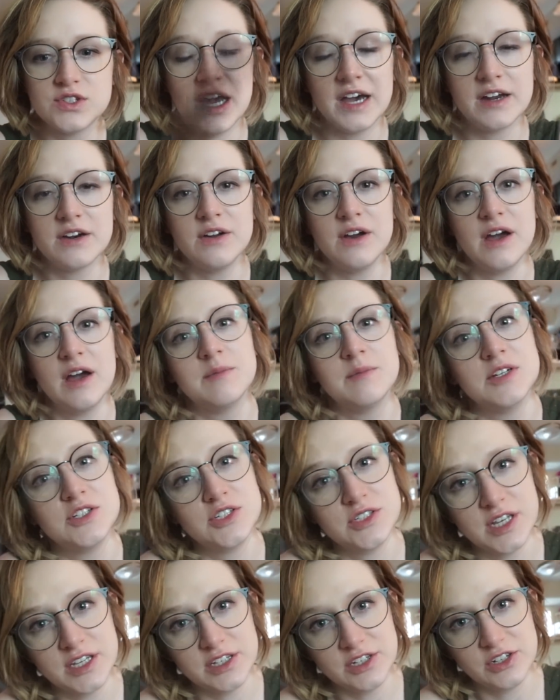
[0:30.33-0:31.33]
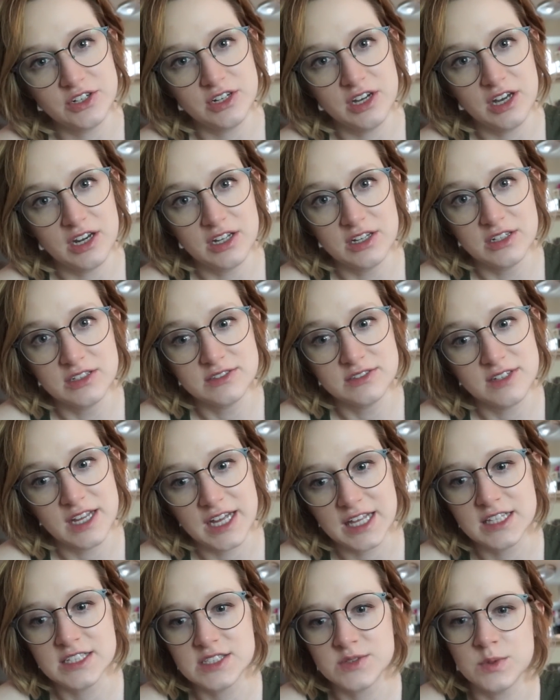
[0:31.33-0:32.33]
I don't know how much that you're gonna
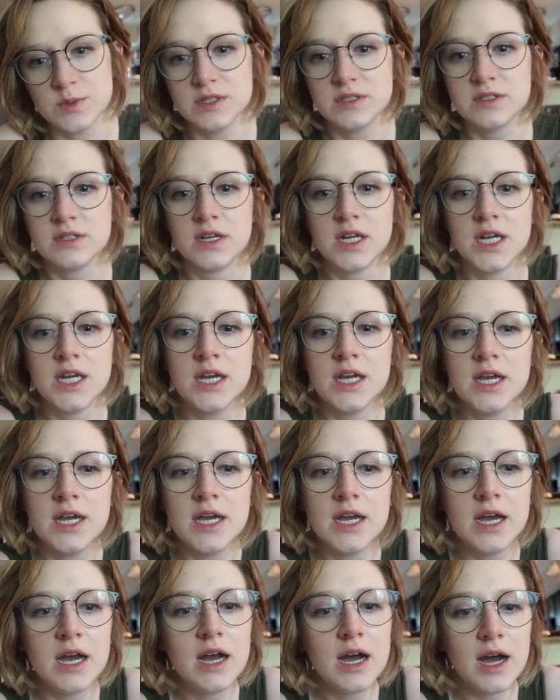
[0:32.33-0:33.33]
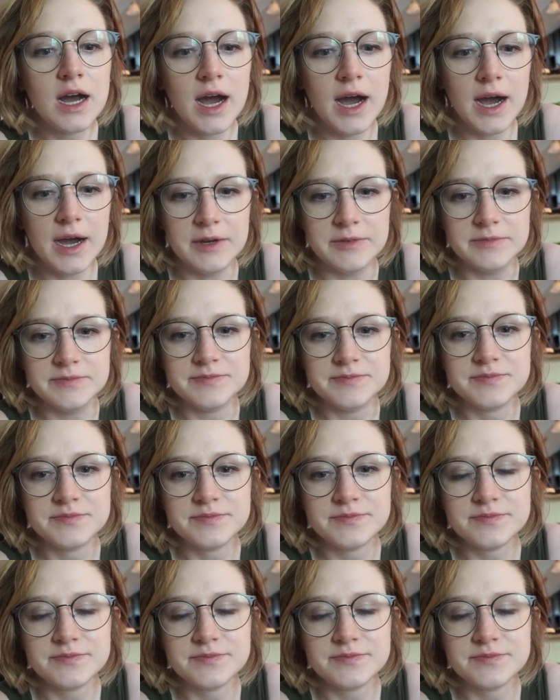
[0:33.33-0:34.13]
like this one. And